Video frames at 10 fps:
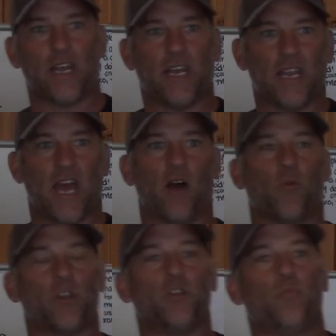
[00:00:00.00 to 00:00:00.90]
And now
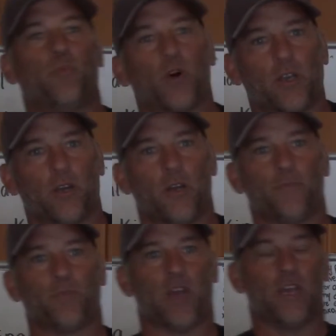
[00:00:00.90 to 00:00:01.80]
when you put
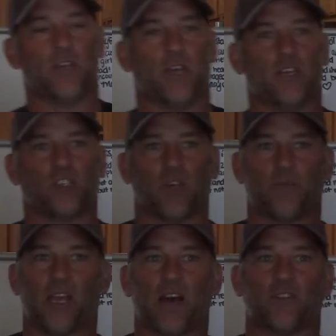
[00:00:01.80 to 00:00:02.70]
a
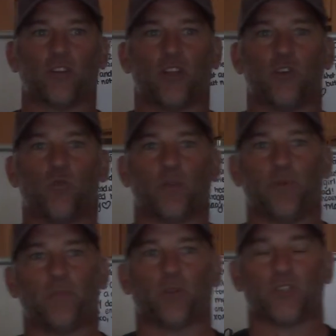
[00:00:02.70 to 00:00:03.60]
something out there that you want
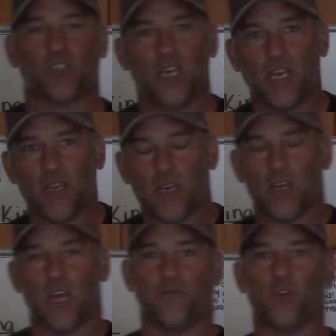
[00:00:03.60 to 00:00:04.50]
people to see,
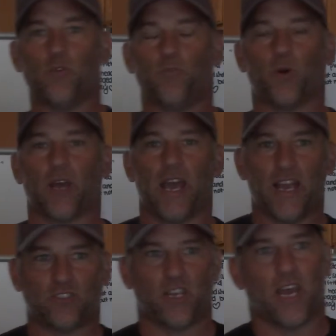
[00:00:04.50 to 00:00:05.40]
if you put a
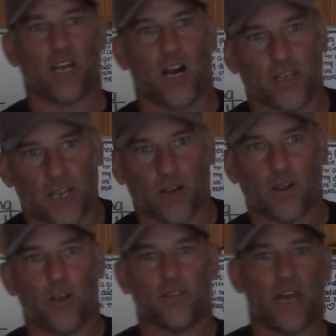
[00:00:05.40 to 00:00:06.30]
hashtag on
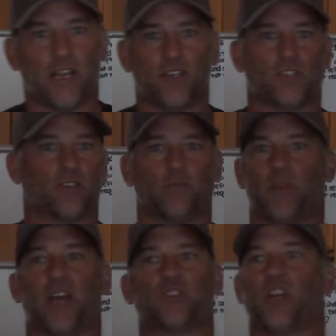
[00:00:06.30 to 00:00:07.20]
there that is
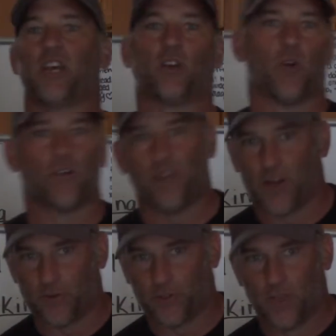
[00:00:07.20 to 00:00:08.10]
hashtag
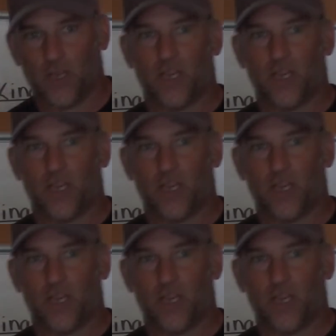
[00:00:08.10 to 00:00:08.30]
coronavirus,